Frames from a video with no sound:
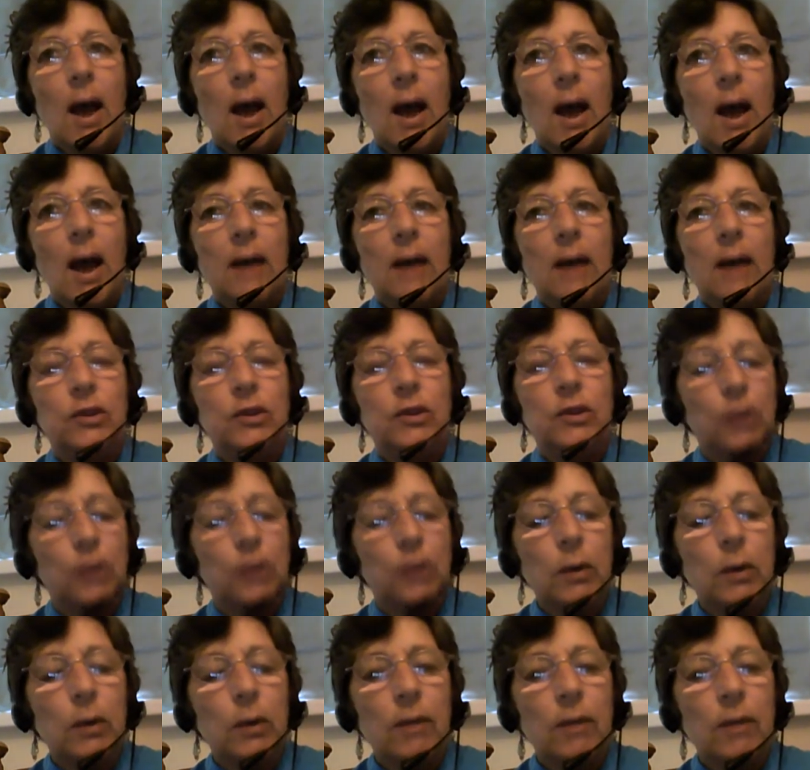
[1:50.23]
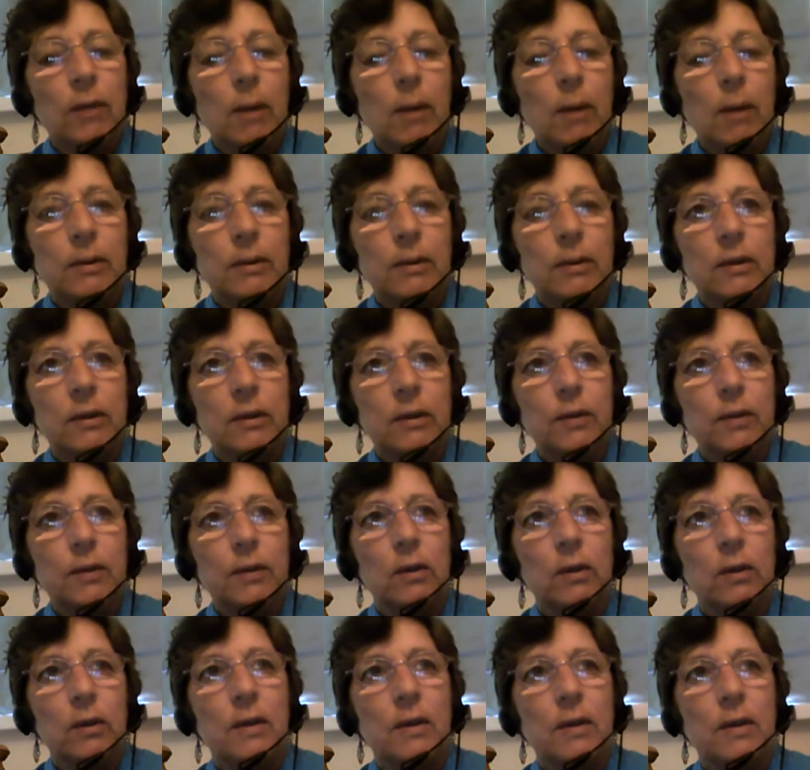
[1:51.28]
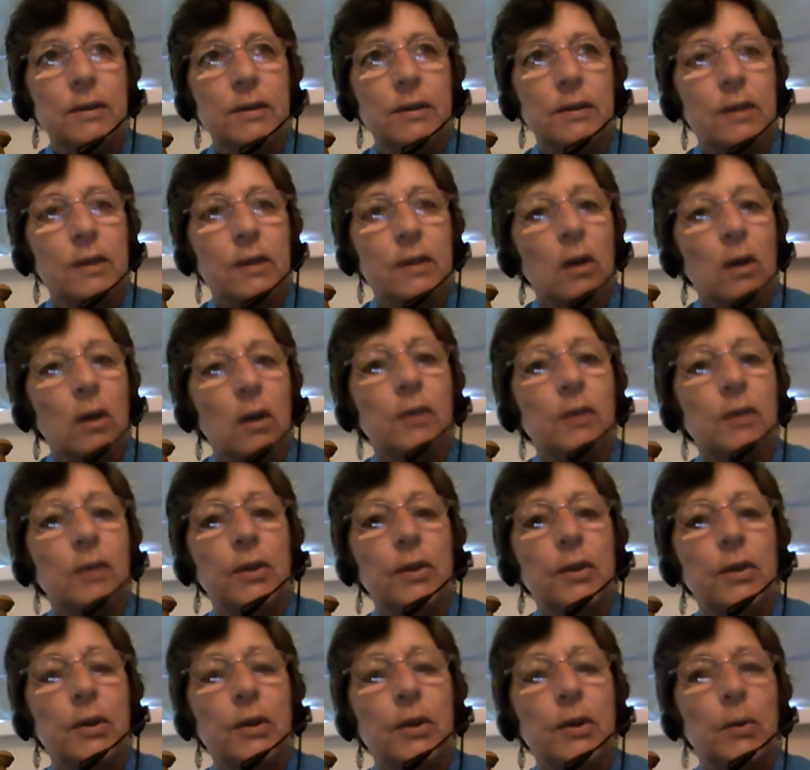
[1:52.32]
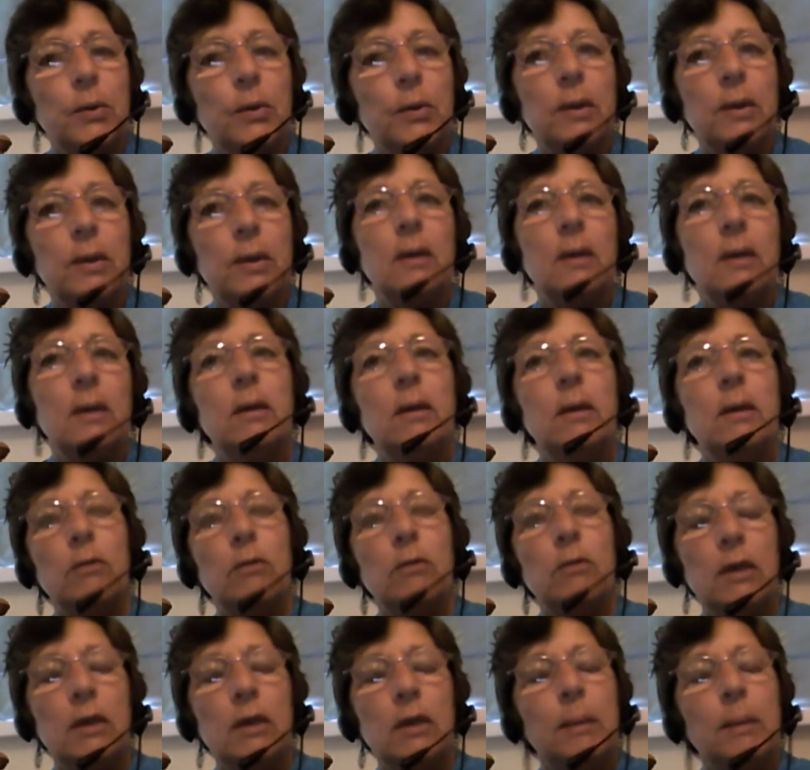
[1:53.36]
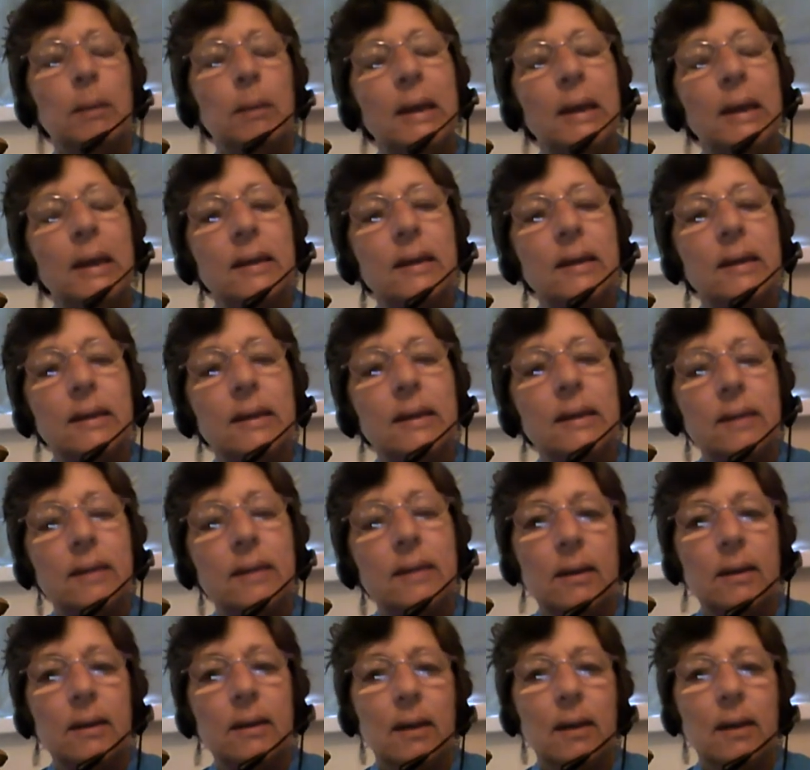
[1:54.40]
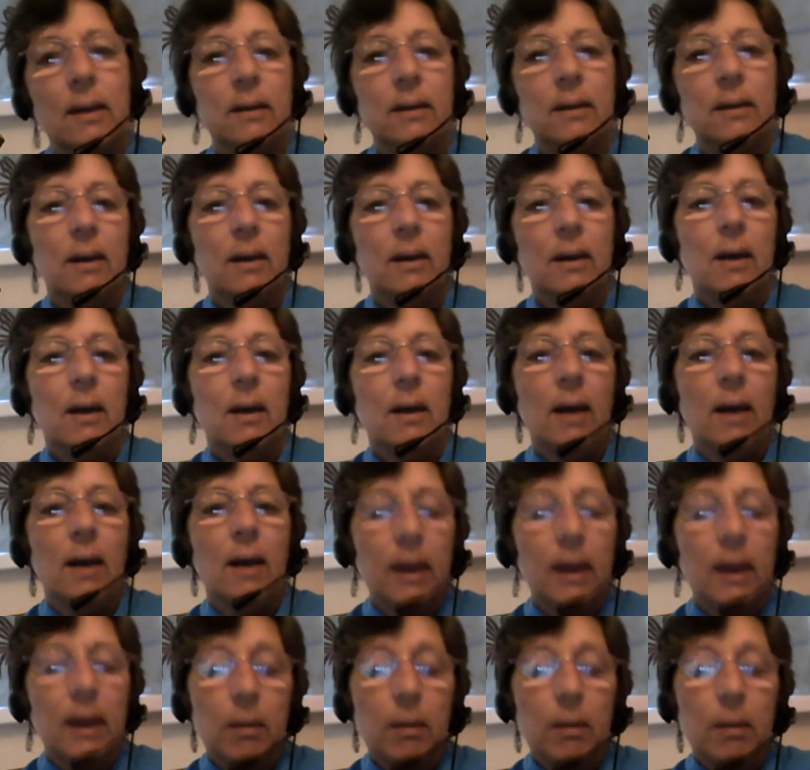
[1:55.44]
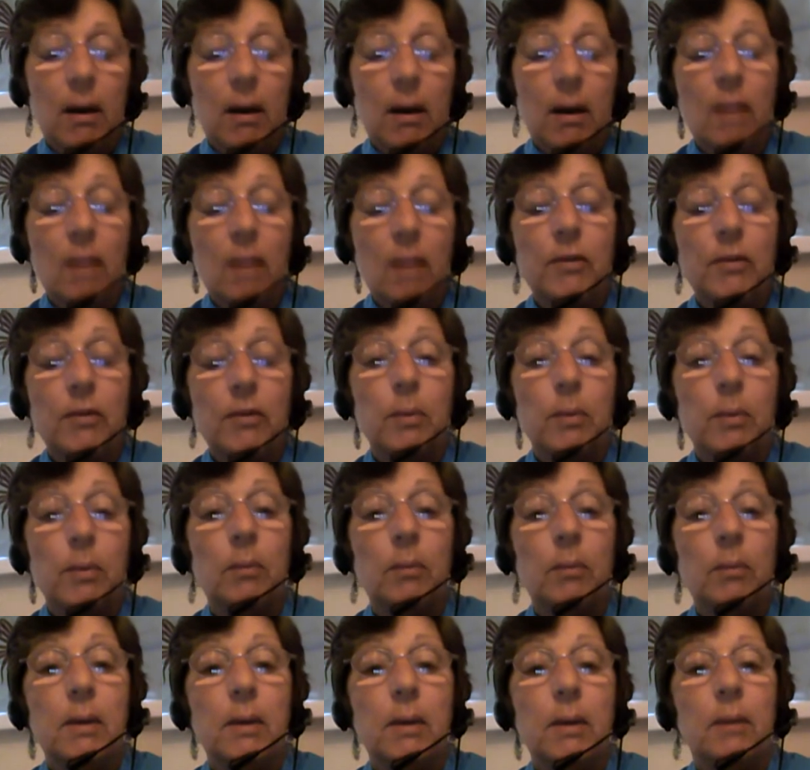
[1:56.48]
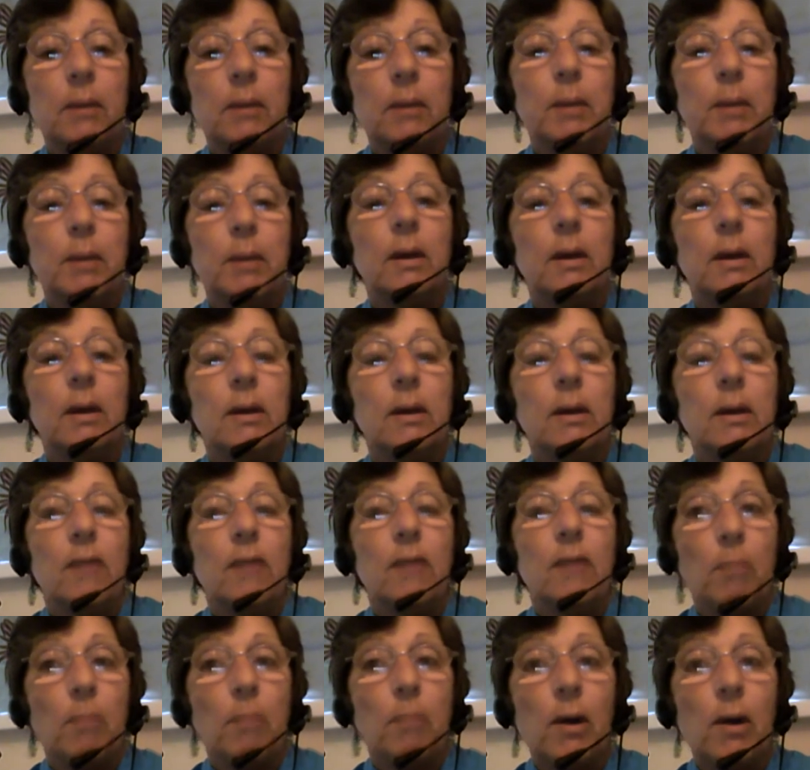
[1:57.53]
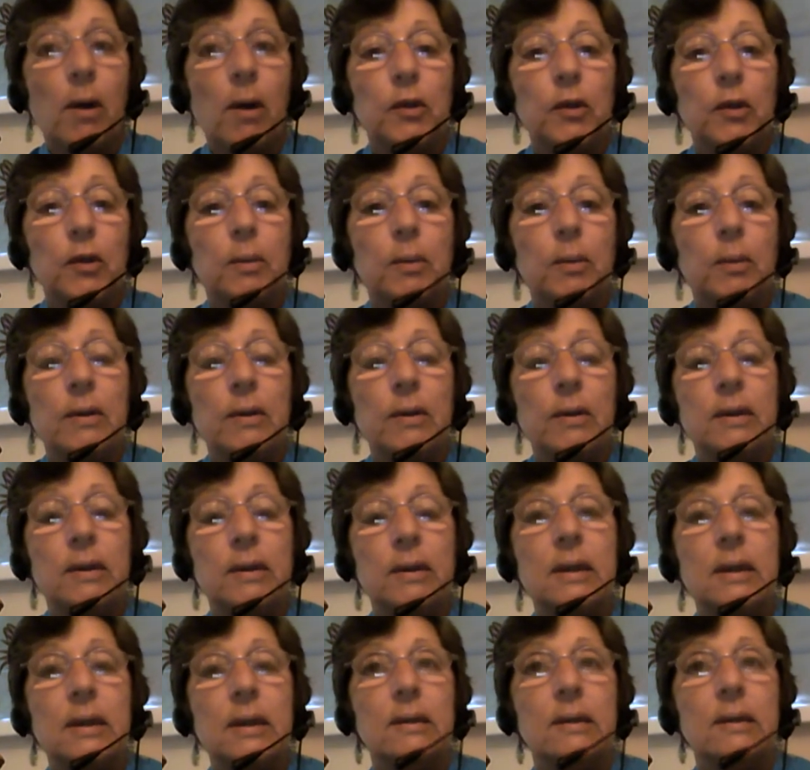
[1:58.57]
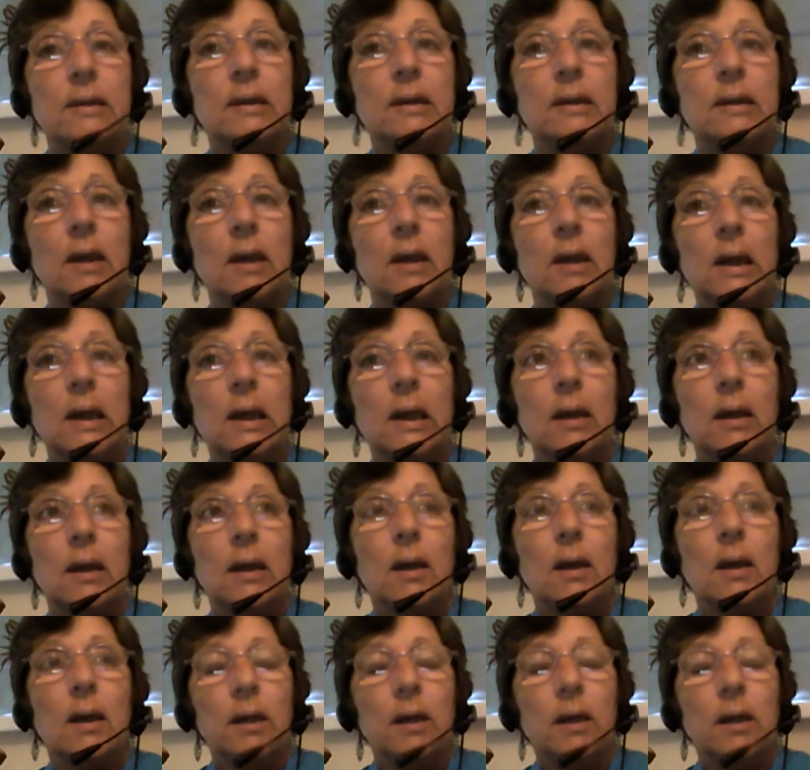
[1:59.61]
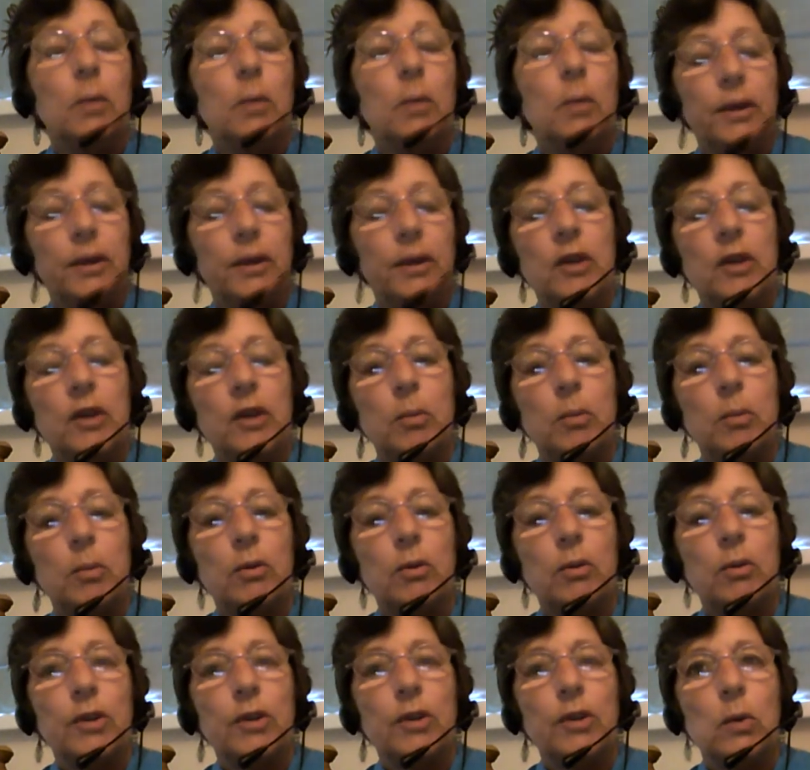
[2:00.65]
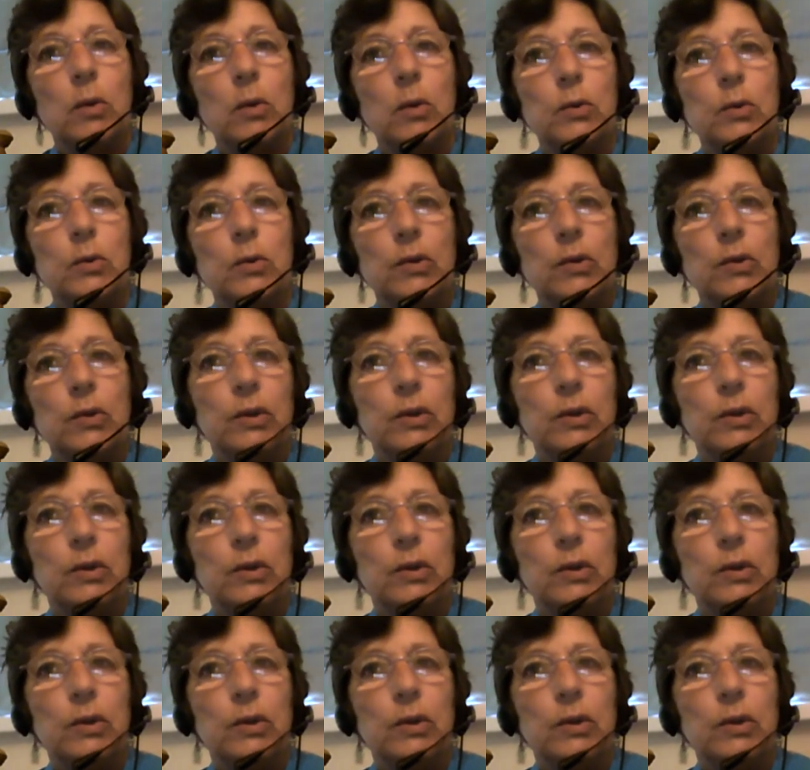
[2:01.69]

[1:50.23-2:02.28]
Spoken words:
And just don't give up, because it just feels like this is the last hurdle, you know, you're really being tested. And it can be uncomfortable. I mean, I know that from past experiences. You know, you want tangible results.